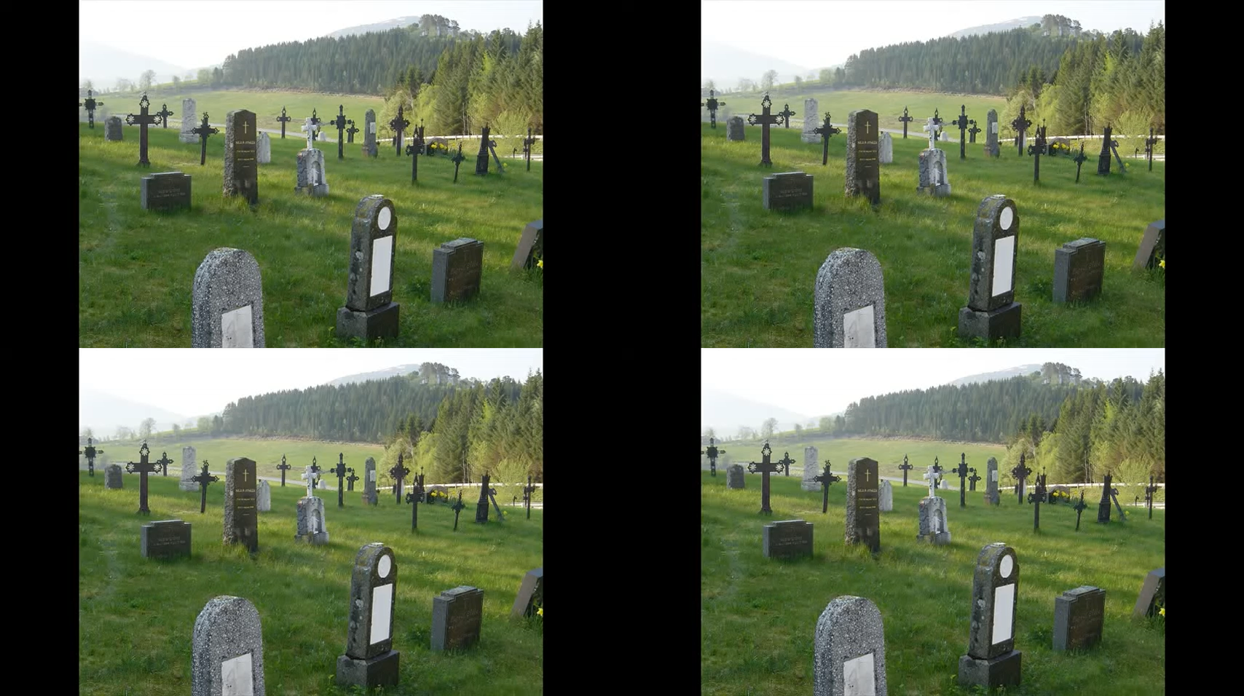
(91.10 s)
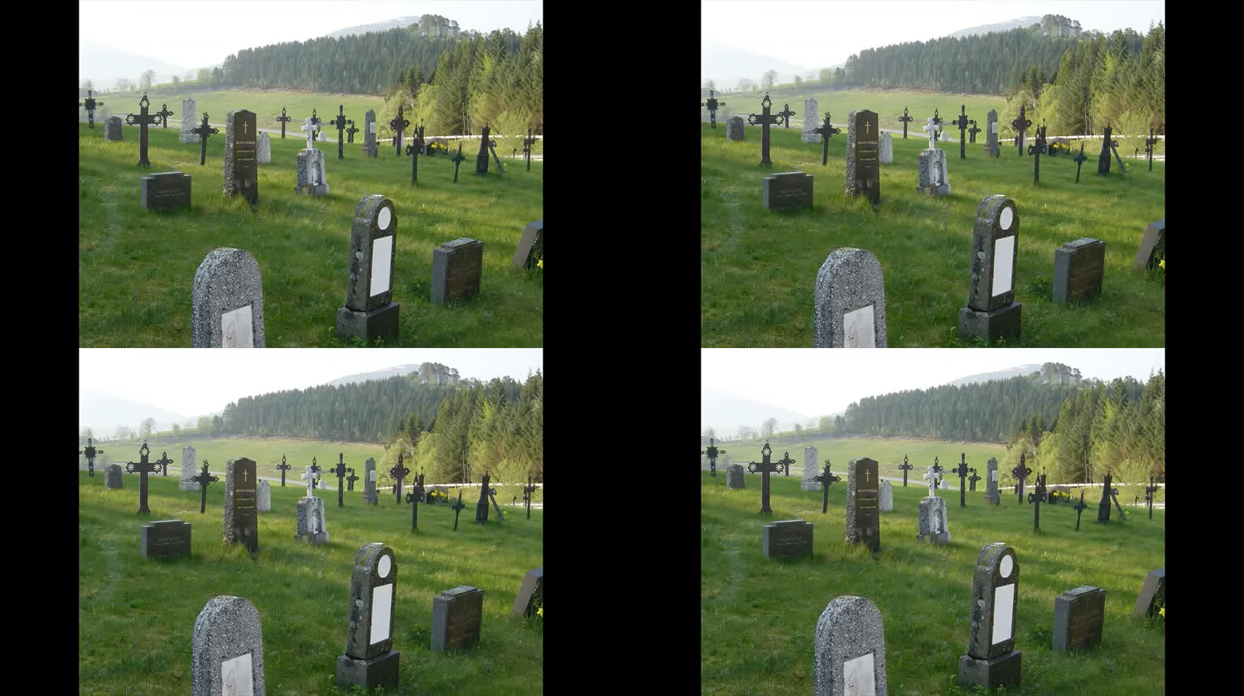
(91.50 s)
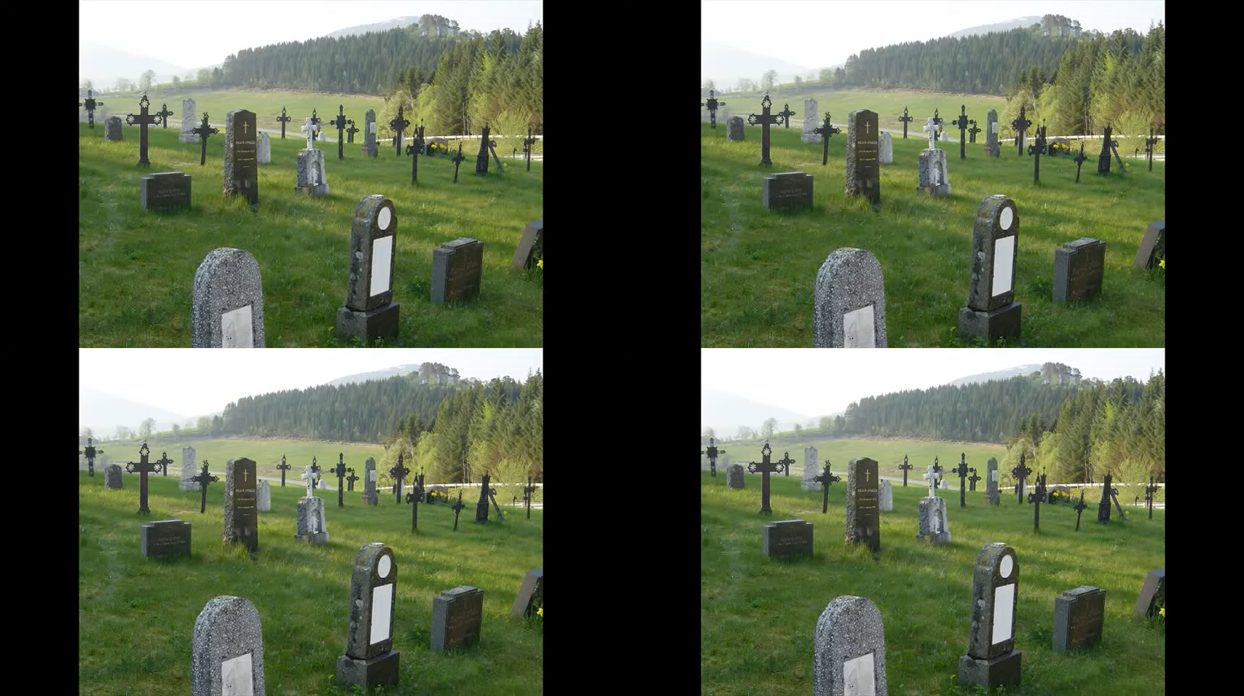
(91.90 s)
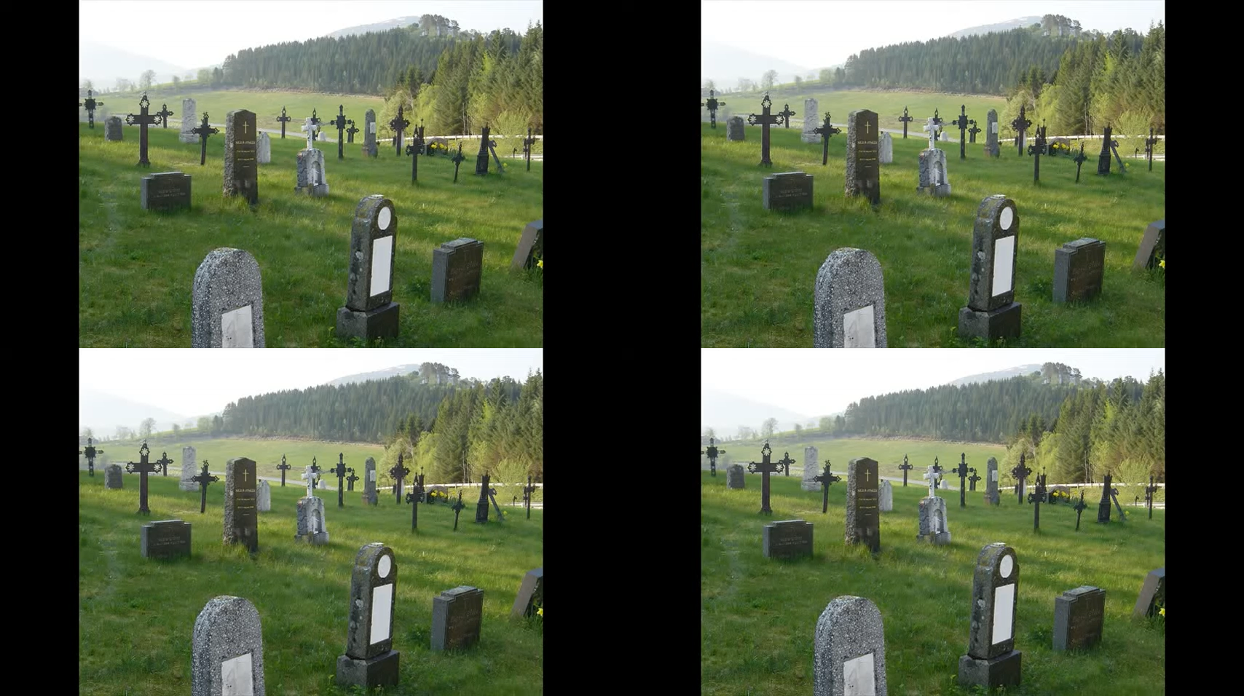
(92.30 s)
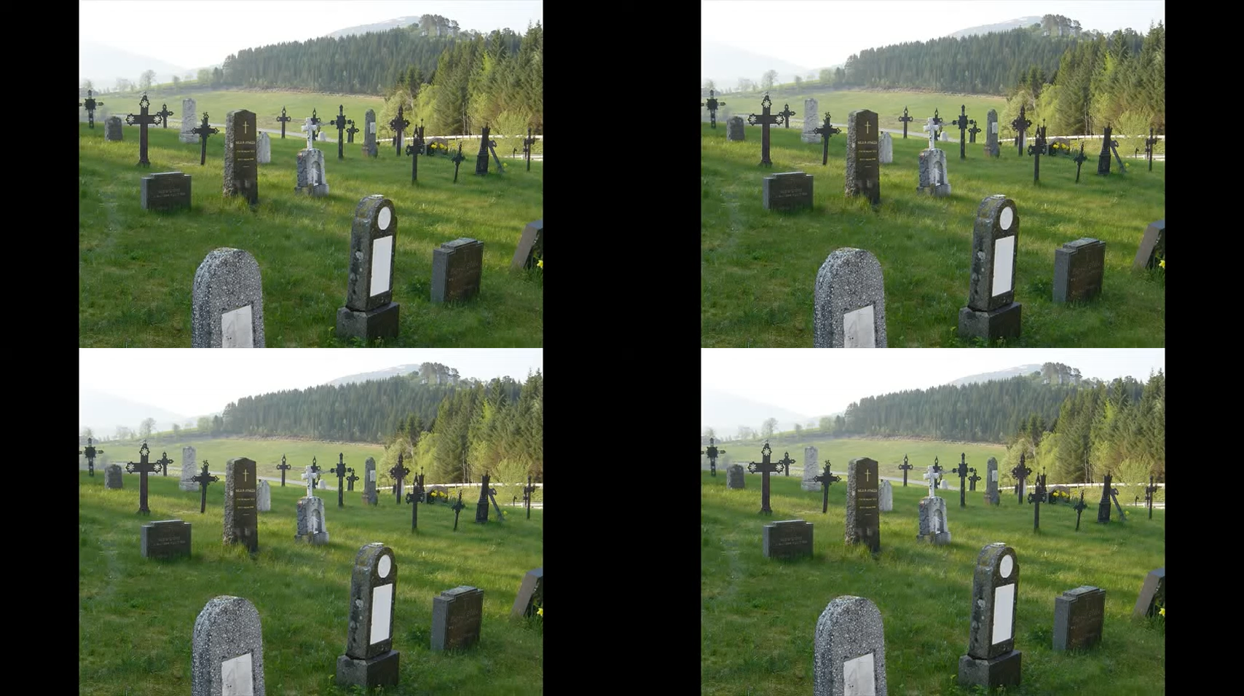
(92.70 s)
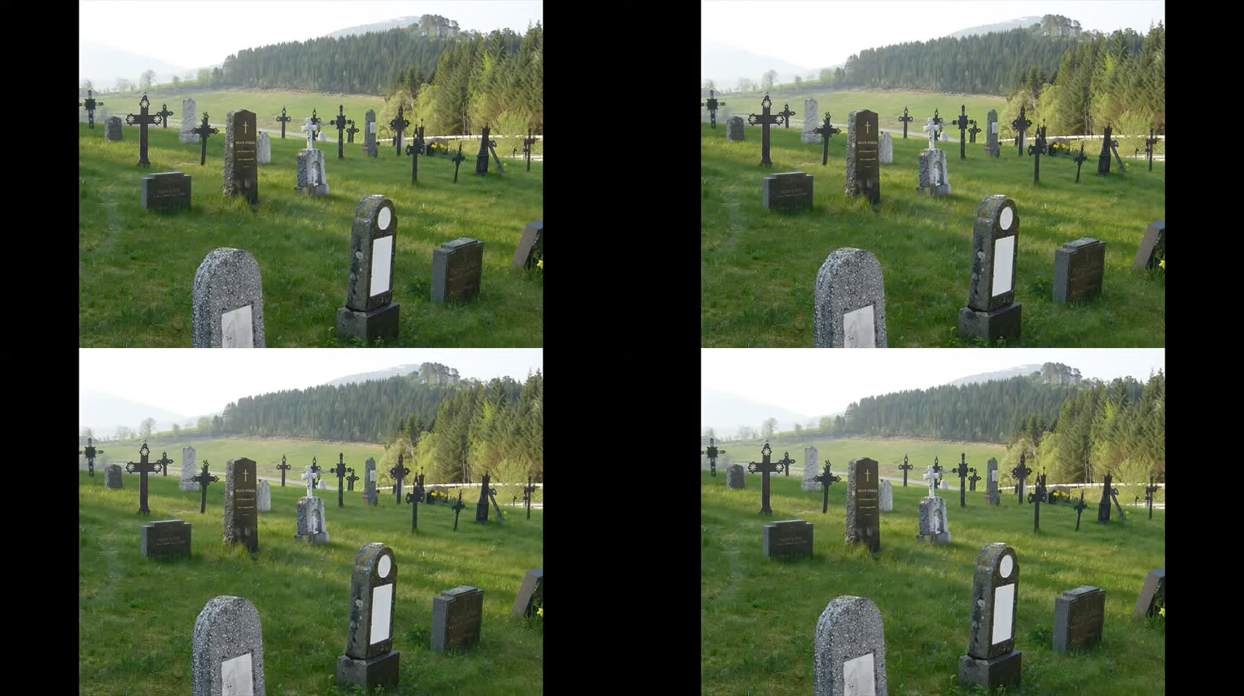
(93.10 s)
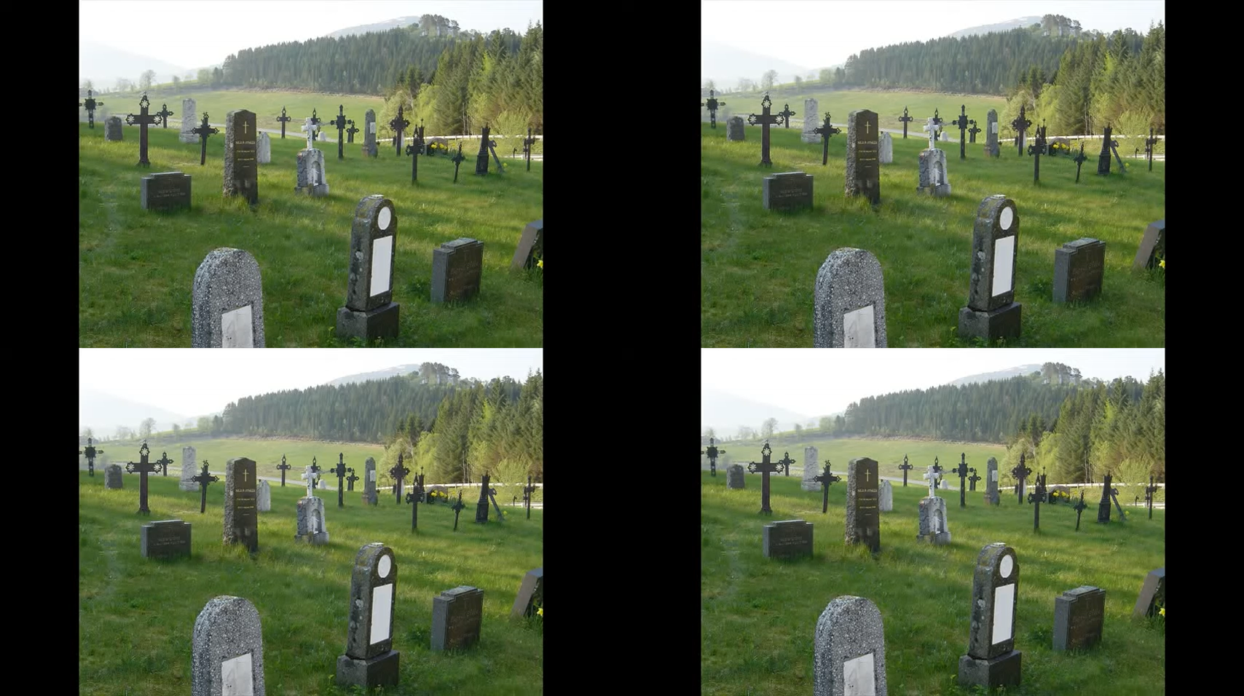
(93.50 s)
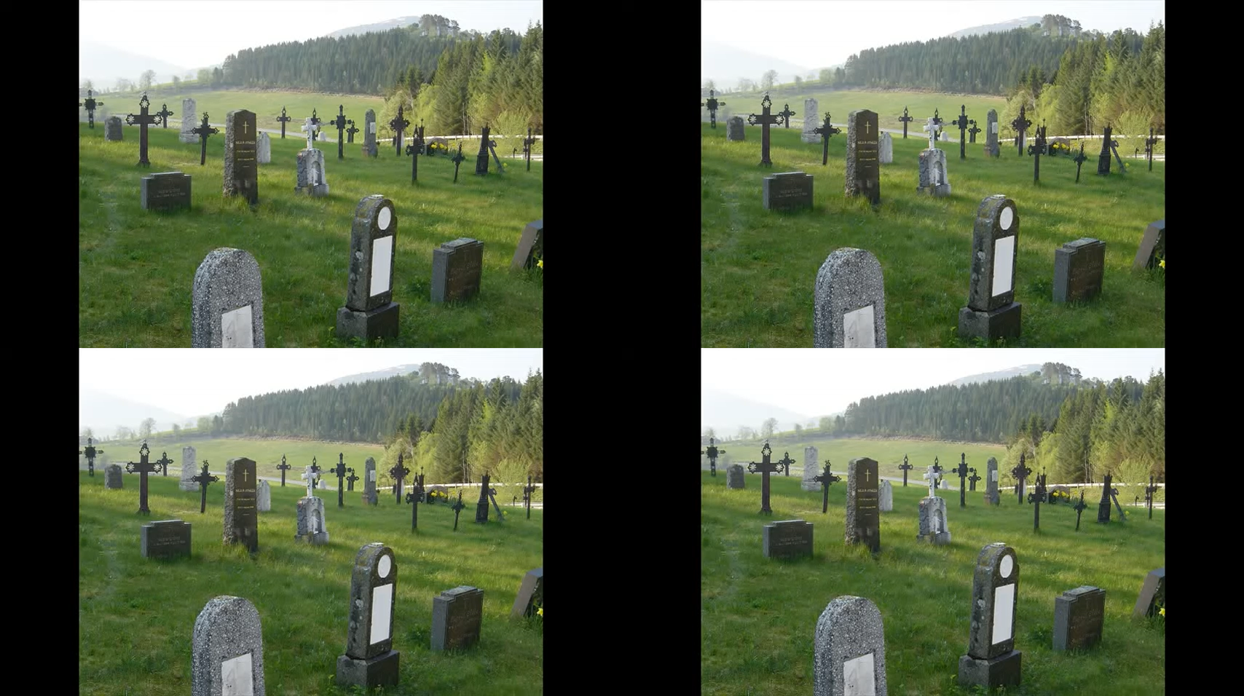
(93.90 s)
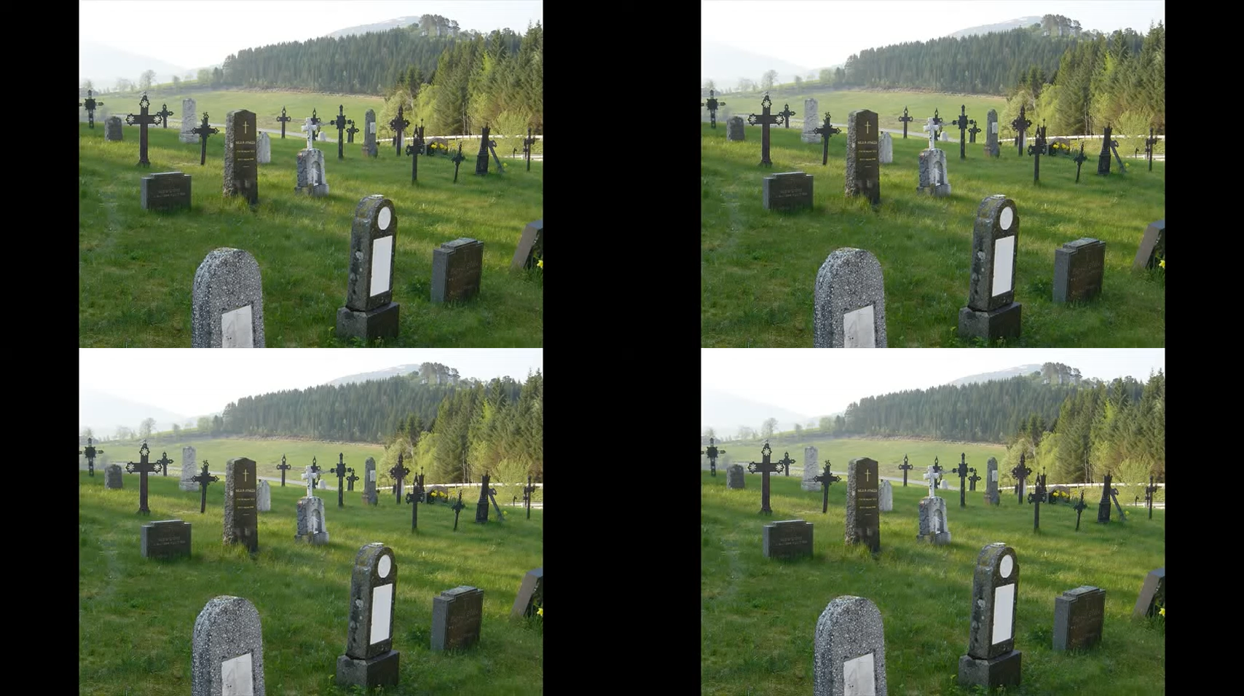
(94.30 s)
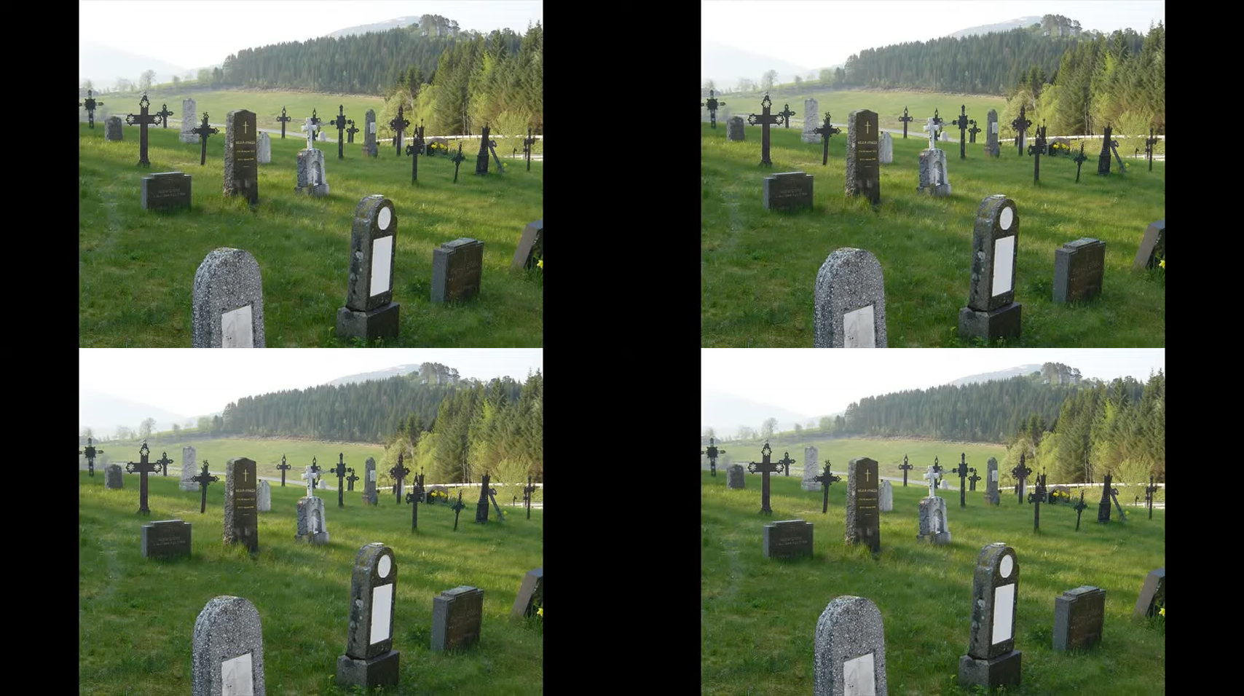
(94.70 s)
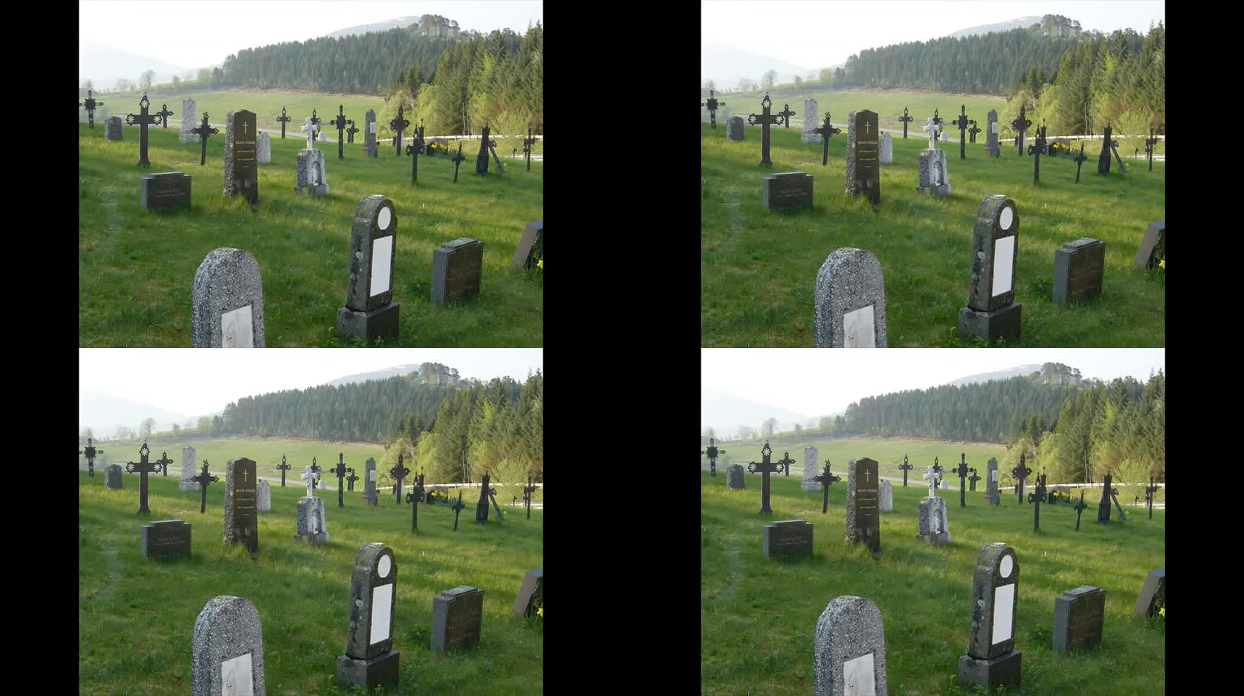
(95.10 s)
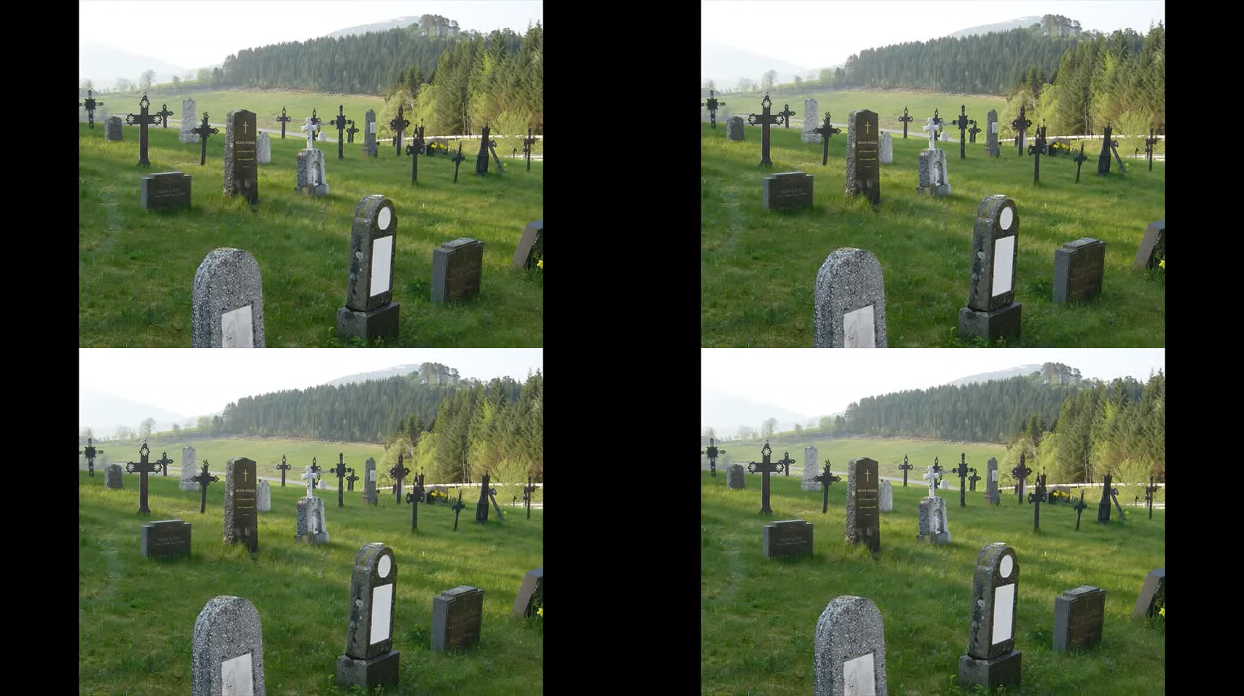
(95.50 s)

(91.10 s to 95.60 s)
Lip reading: No face is visible, so there are no lips to read.